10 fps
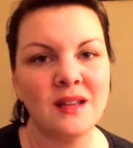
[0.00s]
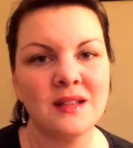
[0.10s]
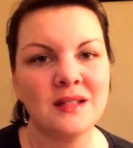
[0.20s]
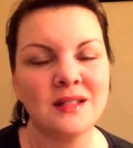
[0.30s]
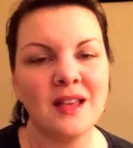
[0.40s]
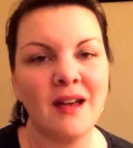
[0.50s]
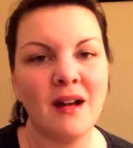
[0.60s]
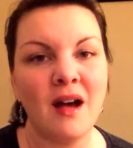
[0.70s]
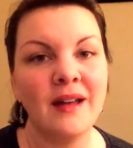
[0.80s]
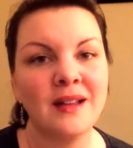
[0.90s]
is that
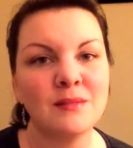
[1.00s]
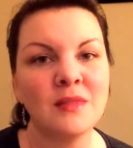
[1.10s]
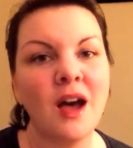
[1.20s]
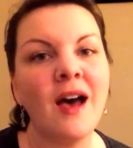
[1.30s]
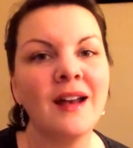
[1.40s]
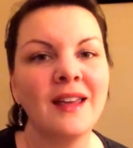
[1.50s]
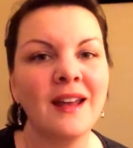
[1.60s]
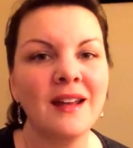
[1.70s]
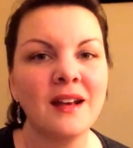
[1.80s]
I am not getting